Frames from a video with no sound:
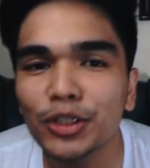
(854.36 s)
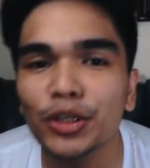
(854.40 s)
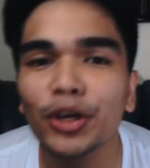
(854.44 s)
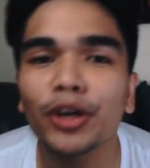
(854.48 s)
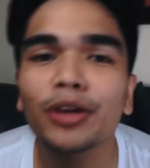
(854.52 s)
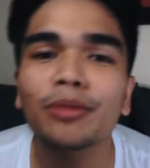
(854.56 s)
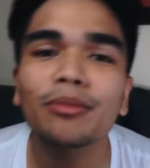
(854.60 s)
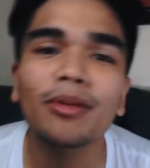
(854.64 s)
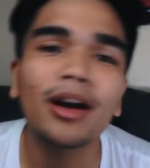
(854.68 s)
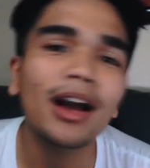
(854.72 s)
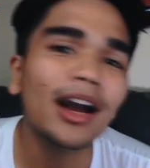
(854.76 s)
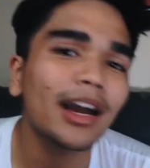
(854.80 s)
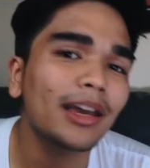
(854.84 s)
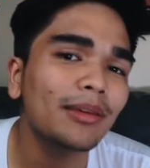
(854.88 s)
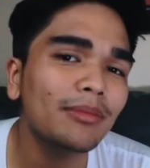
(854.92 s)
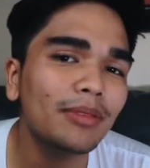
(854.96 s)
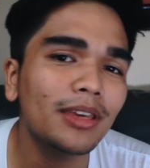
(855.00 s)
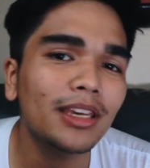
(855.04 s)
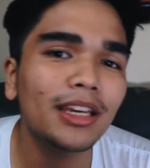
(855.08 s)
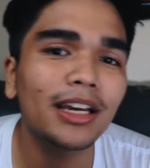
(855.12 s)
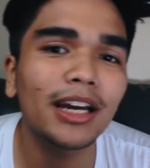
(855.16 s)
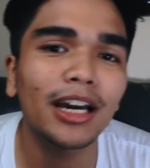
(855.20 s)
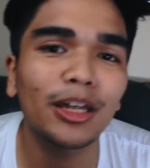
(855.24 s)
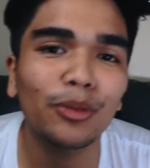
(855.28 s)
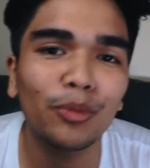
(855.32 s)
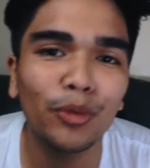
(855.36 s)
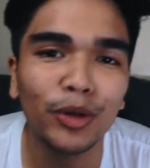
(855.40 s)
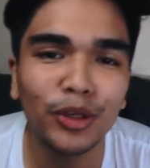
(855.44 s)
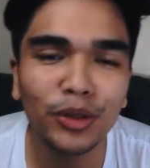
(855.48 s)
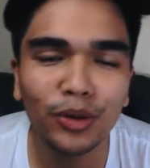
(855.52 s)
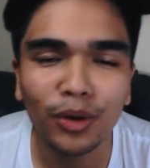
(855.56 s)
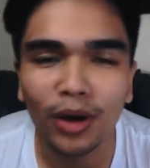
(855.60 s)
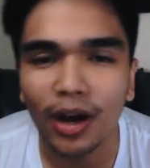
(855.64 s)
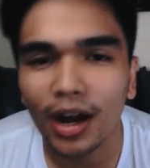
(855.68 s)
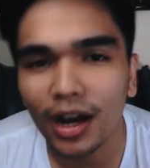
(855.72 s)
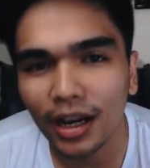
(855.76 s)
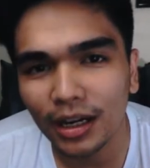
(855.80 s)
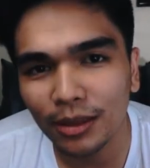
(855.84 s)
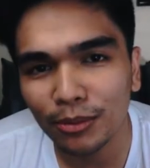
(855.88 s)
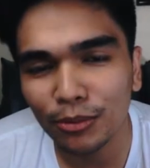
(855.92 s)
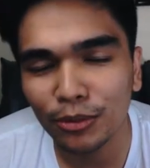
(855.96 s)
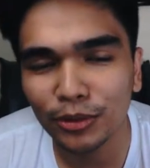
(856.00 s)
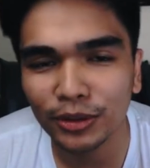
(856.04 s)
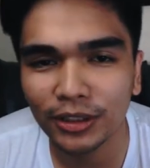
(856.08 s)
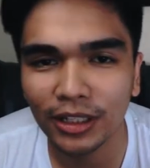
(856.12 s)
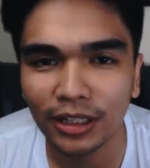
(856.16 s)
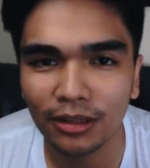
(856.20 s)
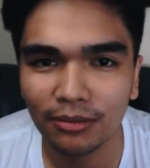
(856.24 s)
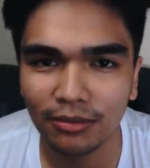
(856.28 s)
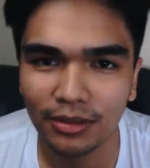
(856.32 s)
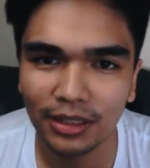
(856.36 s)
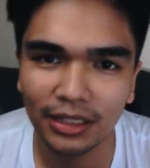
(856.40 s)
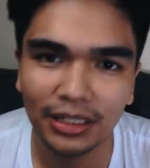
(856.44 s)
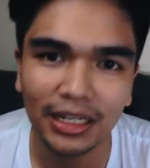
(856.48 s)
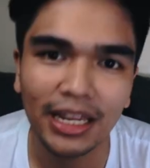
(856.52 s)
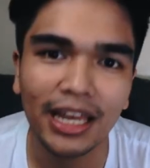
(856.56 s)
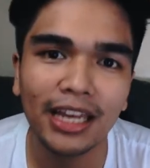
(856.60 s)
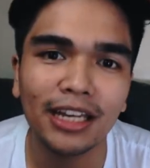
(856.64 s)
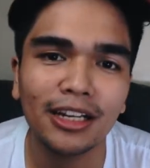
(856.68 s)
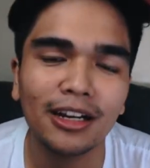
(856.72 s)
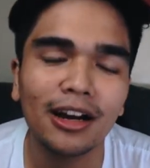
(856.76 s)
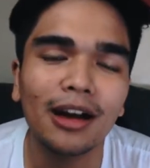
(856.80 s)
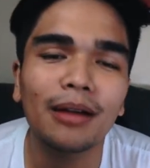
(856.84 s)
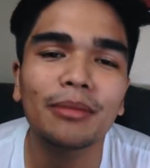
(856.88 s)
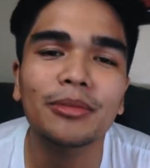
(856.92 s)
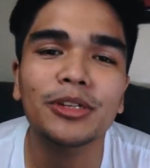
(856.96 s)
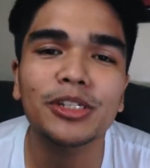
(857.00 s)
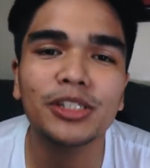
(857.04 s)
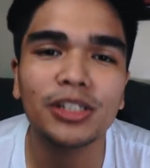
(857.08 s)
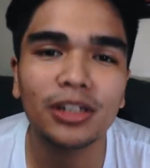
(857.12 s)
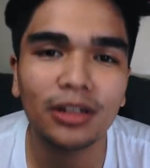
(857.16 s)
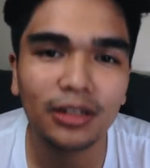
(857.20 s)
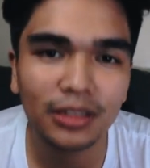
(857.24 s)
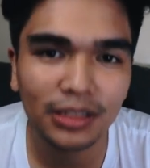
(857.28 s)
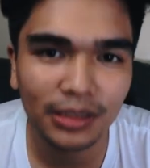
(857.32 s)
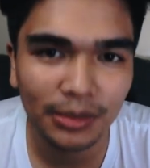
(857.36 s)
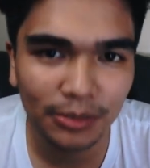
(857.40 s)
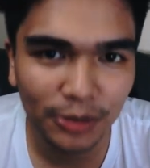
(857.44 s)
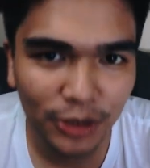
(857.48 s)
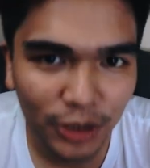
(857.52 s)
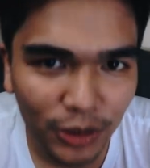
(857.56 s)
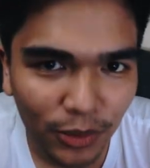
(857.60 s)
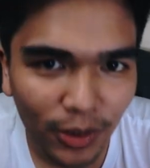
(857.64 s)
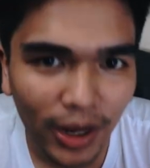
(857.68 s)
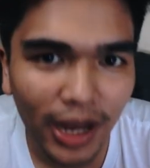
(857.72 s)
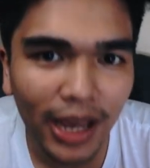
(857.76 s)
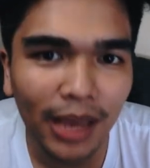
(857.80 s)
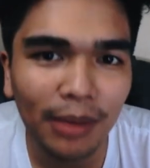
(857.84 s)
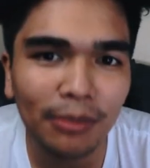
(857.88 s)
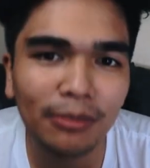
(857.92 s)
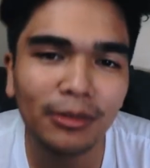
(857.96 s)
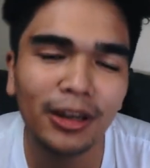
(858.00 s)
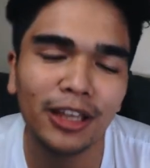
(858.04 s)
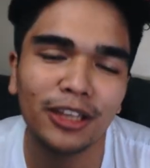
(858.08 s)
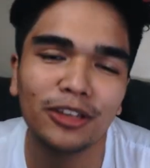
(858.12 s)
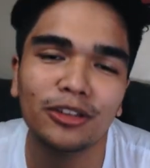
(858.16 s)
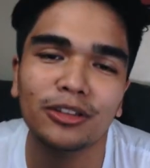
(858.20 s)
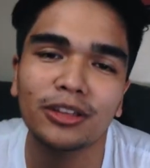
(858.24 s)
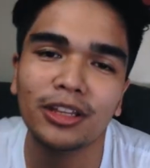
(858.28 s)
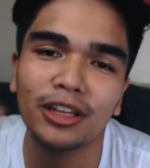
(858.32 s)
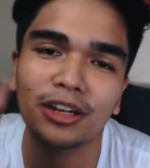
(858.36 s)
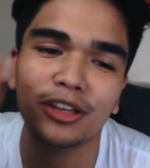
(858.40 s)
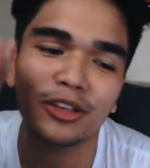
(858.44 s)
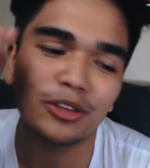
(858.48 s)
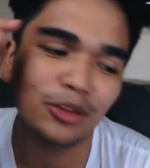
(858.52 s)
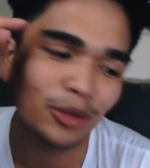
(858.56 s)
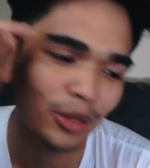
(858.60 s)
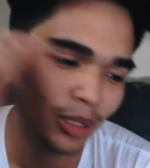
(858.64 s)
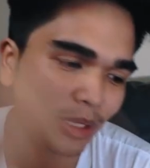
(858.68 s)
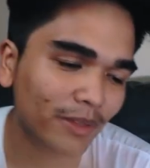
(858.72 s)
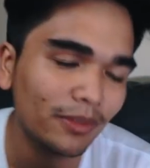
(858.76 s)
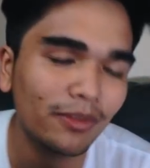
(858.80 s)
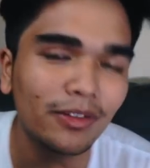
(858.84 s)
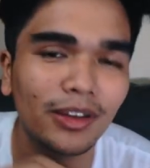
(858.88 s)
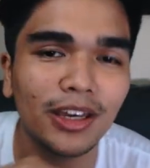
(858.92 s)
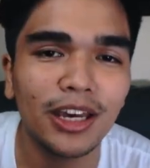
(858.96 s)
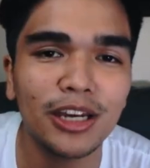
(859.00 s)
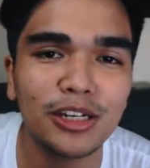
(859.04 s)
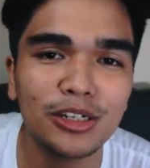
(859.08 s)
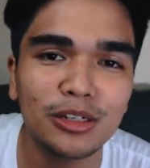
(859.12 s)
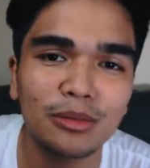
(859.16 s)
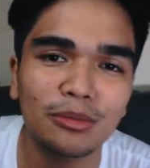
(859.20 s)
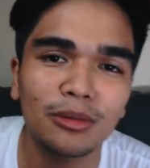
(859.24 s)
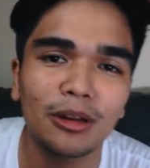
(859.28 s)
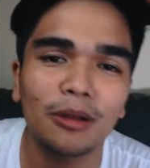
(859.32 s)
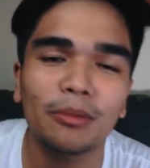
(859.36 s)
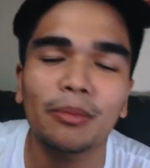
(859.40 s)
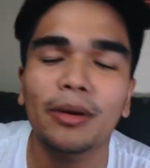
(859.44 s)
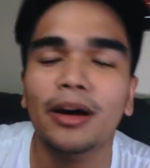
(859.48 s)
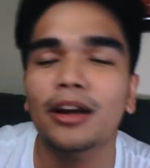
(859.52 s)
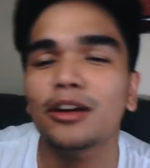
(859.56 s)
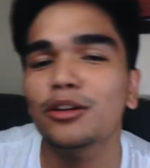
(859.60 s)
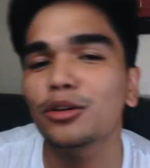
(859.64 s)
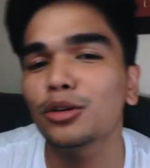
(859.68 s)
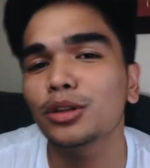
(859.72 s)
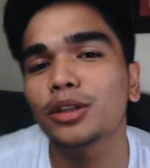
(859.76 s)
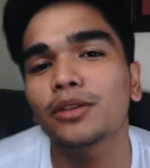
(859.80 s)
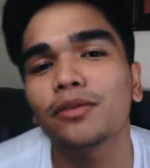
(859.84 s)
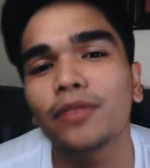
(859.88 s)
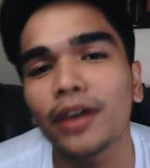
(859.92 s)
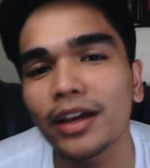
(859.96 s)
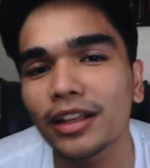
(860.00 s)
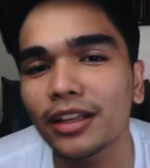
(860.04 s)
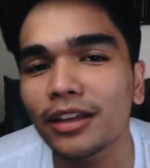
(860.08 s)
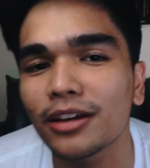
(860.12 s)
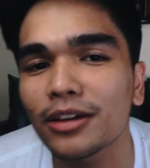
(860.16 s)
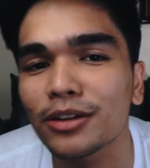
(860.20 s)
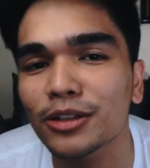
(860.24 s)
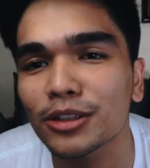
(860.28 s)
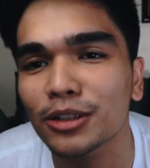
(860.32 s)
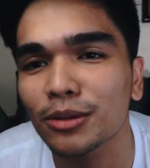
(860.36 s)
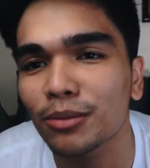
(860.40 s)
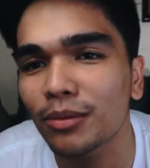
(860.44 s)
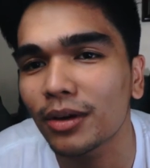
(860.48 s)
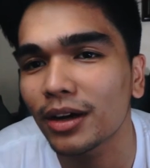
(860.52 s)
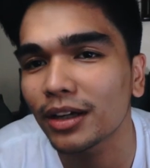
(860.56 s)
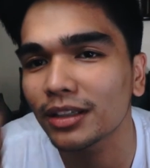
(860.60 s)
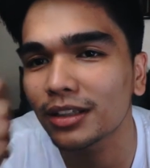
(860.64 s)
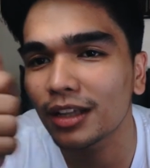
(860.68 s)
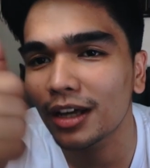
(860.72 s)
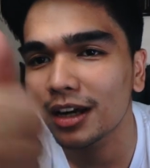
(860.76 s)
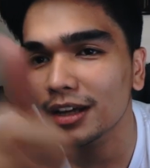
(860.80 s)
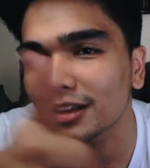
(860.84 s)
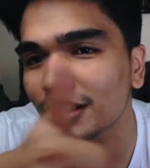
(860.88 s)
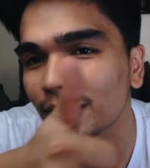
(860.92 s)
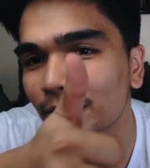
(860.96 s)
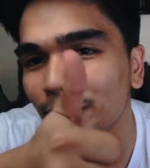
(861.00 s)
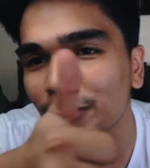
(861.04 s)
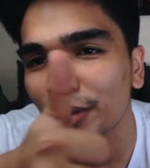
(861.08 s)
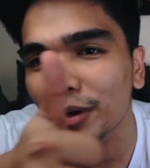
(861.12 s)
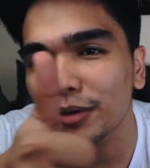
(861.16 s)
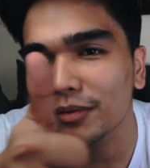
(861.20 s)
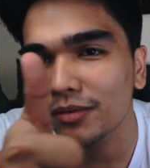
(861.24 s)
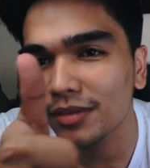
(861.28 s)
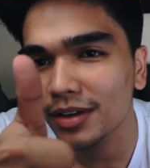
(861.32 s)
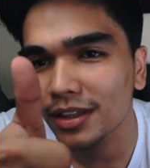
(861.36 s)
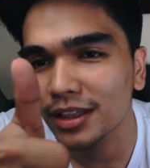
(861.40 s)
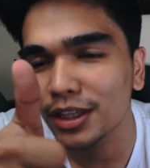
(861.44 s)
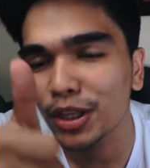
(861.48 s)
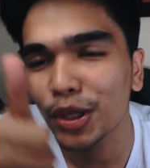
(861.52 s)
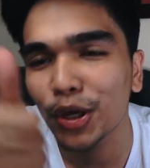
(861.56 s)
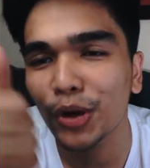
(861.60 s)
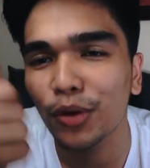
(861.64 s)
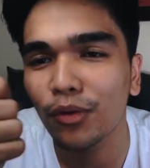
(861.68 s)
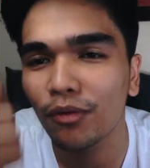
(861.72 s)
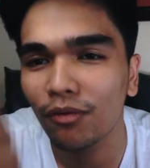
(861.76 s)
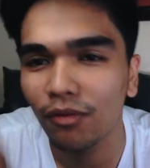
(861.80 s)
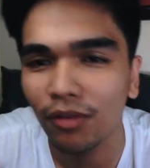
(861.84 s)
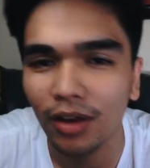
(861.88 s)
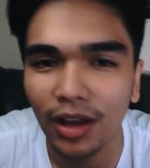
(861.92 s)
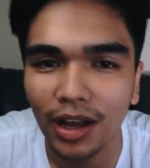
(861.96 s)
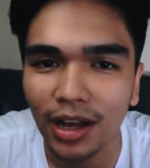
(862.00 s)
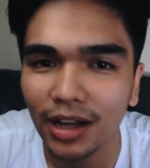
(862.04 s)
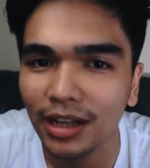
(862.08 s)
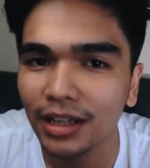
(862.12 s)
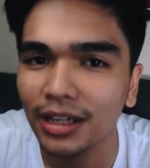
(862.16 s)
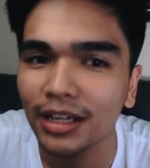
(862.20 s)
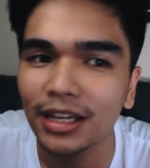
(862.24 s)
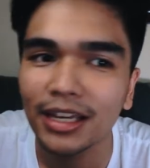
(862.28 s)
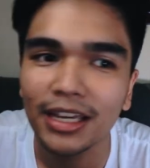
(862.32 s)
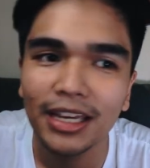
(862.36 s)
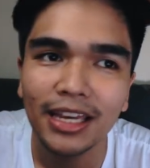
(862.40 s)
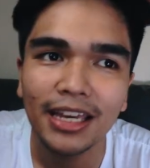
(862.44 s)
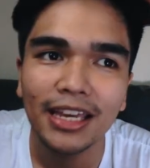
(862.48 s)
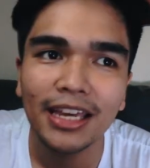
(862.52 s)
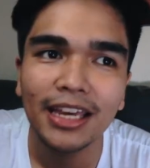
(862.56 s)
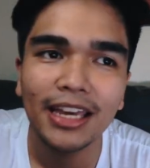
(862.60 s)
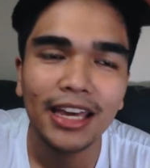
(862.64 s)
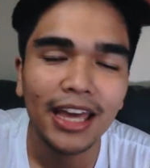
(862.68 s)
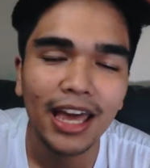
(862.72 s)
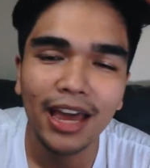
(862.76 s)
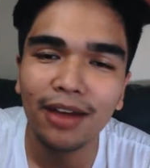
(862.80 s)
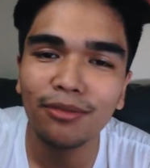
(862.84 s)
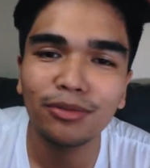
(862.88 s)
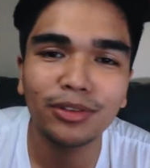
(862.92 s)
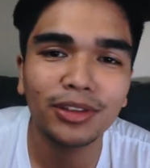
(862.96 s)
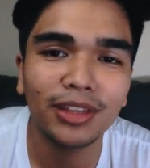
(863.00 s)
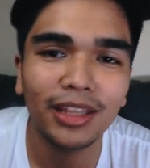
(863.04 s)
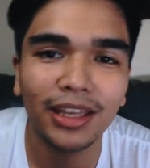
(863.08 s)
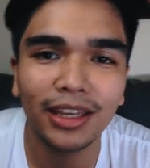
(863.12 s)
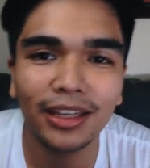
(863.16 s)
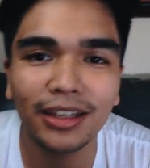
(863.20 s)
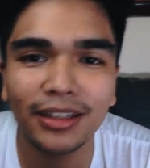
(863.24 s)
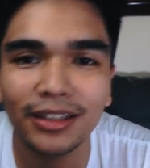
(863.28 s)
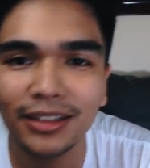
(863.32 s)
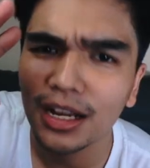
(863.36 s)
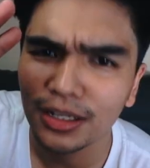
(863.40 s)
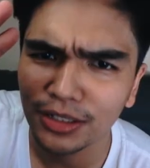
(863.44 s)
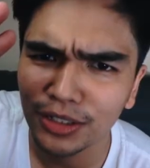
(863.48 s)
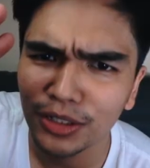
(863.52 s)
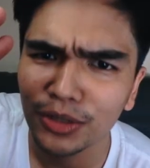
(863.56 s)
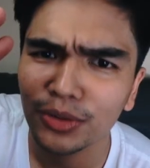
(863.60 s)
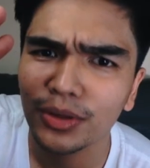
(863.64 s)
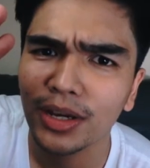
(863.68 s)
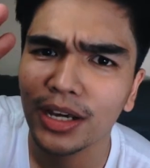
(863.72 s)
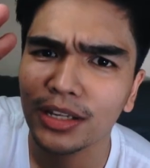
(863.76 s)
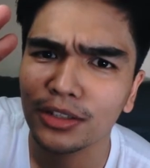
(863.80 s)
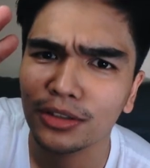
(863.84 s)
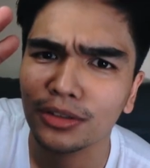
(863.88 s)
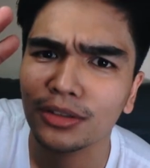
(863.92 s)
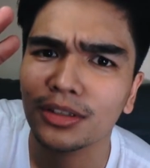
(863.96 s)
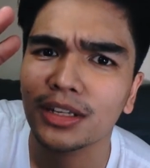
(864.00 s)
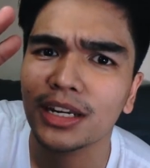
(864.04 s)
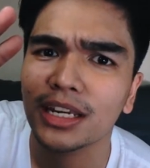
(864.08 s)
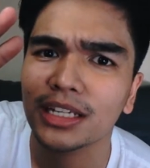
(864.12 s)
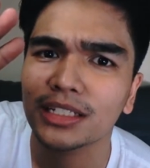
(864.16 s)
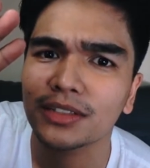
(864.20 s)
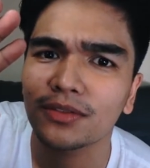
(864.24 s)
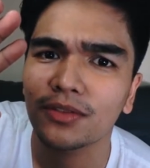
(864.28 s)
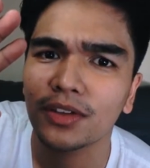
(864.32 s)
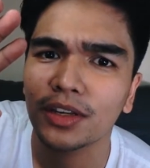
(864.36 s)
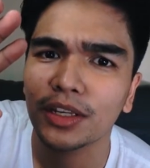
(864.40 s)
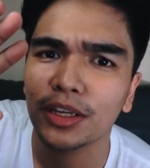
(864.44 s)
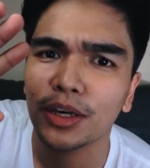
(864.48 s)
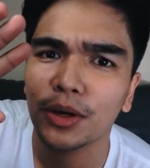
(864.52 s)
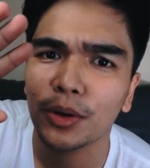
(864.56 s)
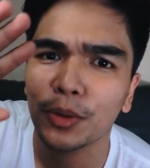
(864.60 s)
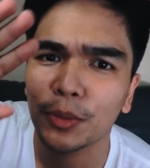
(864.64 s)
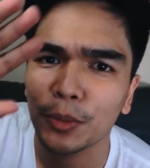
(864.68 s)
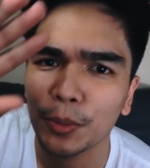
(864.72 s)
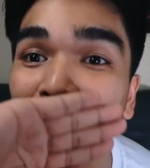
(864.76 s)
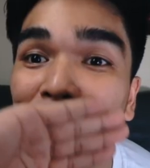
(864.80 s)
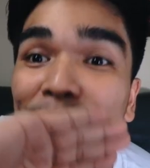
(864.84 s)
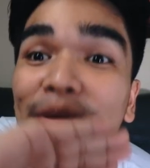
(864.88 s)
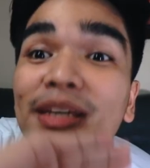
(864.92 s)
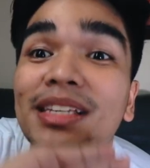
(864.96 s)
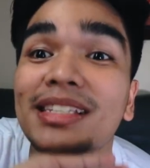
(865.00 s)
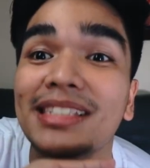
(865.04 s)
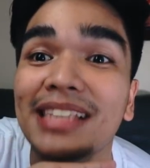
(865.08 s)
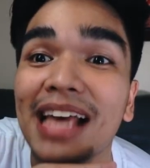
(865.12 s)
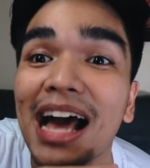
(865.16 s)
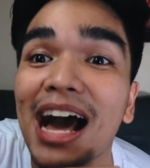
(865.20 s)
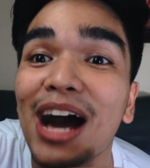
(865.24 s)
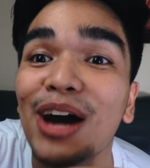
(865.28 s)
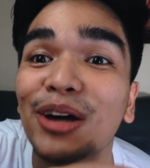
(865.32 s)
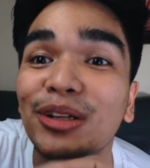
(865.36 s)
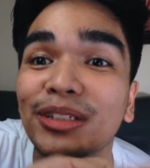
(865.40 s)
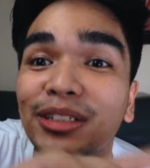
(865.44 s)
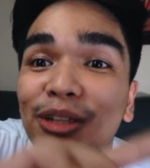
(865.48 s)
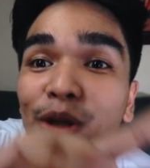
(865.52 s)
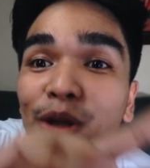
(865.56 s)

So yun mga kaibigan, huwag nyo kakalimutan mag-like, comment, share, at subscribe. Click nyo na rin yung notification bell para notified kayo sa mga darating pang video, vlog, everything. I'll see you guys on the next video. Peace out!